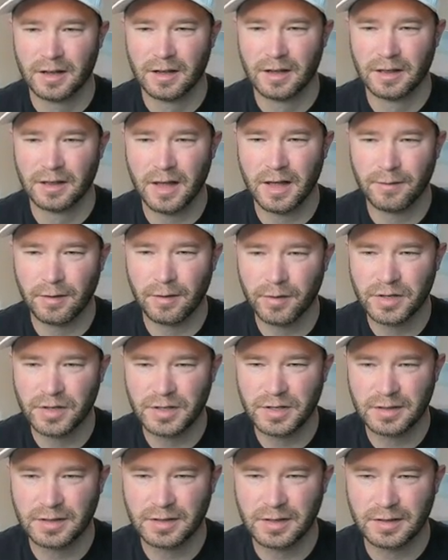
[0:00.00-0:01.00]
Level of
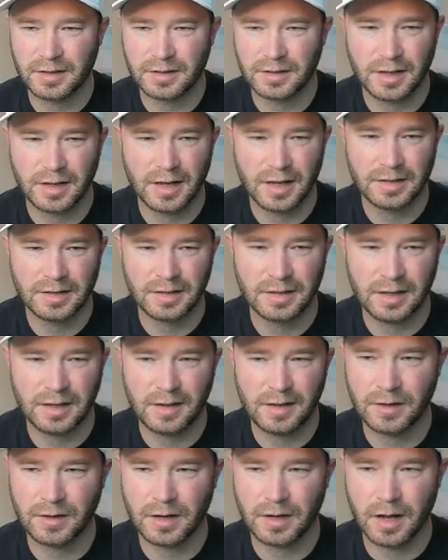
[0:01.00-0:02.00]
resistance isn't
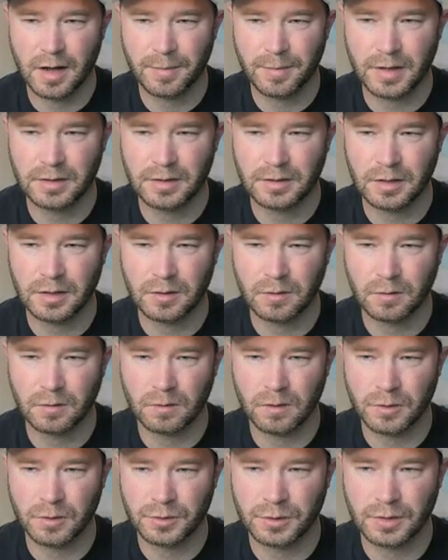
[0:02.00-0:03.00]
even up until
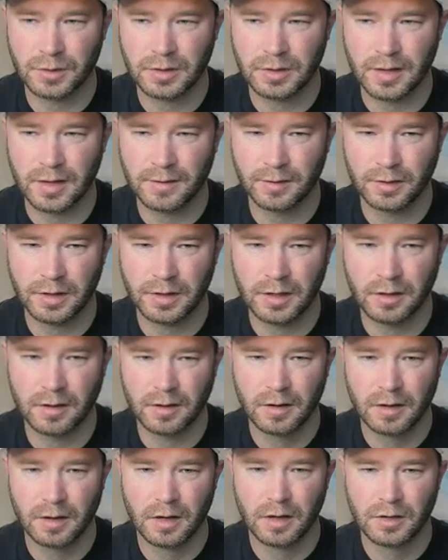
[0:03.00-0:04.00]
closer to this level
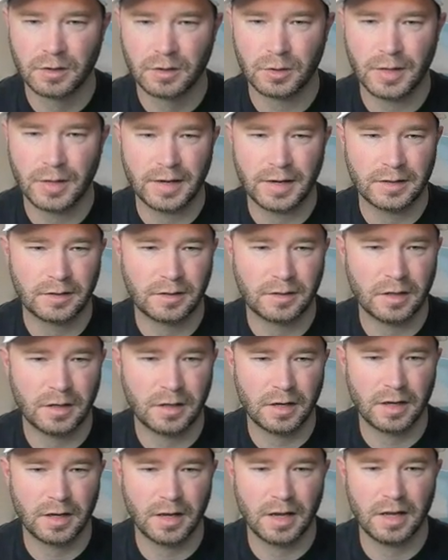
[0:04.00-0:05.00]
here. So that is
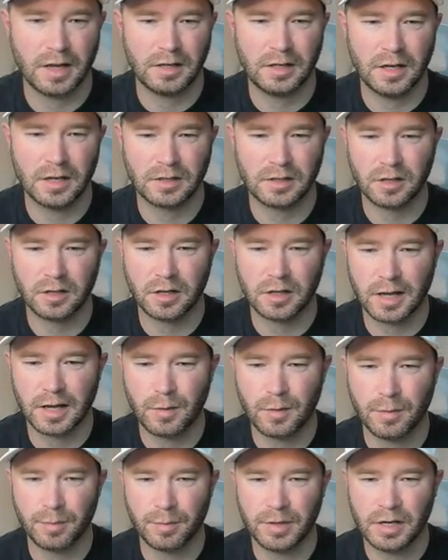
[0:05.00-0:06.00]
good. It does look like
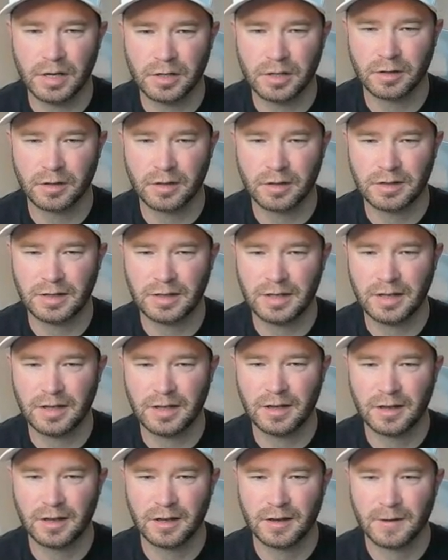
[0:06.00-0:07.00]
we could potentially
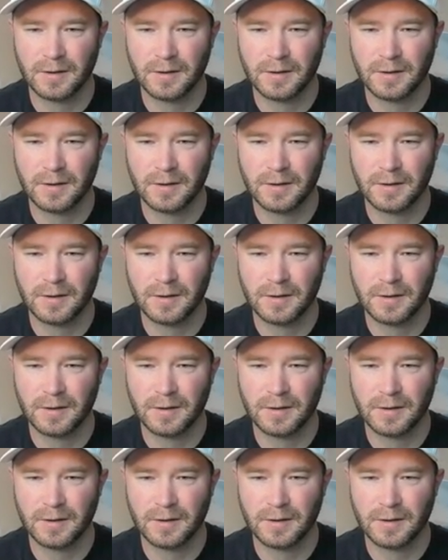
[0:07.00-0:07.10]
see